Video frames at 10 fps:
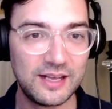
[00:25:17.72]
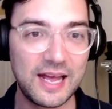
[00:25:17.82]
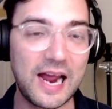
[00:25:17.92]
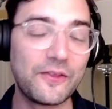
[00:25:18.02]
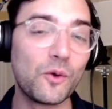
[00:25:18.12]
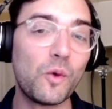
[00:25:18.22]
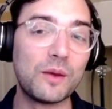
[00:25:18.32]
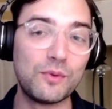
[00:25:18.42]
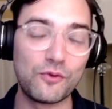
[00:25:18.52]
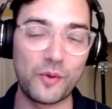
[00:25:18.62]
And they're one
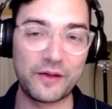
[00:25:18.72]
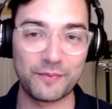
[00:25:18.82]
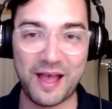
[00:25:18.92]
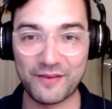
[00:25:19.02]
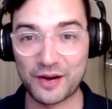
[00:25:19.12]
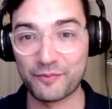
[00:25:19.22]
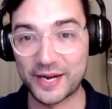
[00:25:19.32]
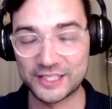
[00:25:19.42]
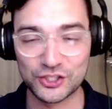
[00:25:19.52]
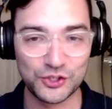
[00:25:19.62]
move away from having enough
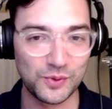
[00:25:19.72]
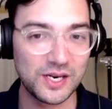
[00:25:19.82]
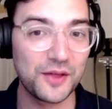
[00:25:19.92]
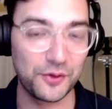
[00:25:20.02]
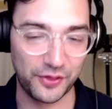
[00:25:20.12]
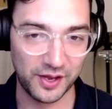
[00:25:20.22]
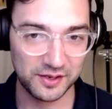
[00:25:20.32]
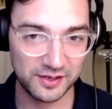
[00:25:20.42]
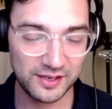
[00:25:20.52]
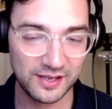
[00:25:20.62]
money to do another thing.
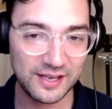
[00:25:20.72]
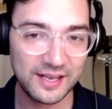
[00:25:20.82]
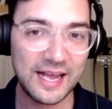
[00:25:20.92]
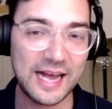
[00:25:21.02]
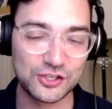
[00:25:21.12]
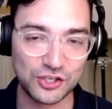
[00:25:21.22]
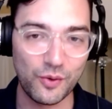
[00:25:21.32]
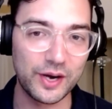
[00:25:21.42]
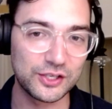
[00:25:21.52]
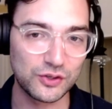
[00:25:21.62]
And so
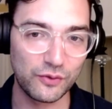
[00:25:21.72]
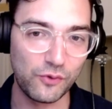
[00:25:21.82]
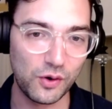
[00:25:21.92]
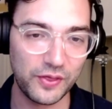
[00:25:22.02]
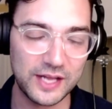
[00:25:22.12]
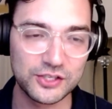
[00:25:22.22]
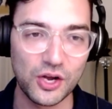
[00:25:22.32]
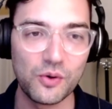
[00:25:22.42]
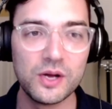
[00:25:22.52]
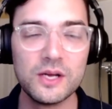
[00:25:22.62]
on and so forth. And
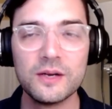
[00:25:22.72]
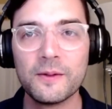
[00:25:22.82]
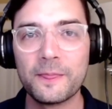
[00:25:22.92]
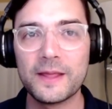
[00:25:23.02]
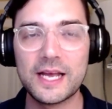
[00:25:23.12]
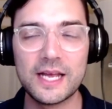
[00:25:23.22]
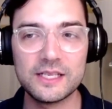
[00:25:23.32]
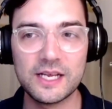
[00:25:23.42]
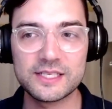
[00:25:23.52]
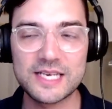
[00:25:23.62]
so
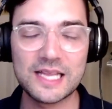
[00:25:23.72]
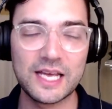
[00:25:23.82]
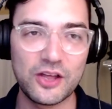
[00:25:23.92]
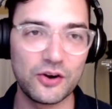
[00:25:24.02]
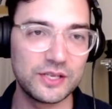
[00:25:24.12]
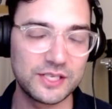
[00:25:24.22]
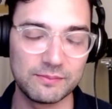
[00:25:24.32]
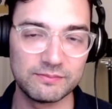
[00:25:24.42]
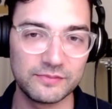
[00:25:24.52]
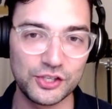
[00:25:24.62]
it's not like they're in
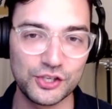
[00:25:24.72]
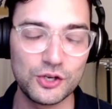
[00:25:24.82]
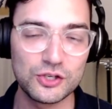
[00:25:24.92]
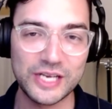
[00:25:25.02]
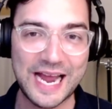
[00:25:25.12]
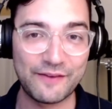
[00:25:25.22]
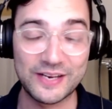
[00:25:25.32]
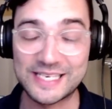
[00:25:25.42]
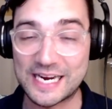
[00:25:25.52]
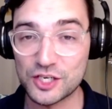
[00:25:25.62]
some hugely
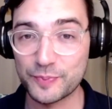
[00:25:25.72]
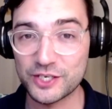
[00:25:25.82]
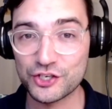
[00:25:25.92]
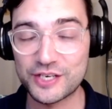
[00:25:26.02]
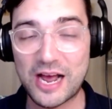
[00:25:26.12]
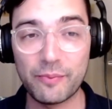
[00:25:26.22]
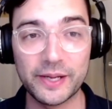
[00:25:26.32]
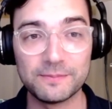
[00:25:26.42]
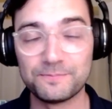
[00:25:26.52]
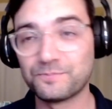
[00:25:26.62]
advantageous position now, but,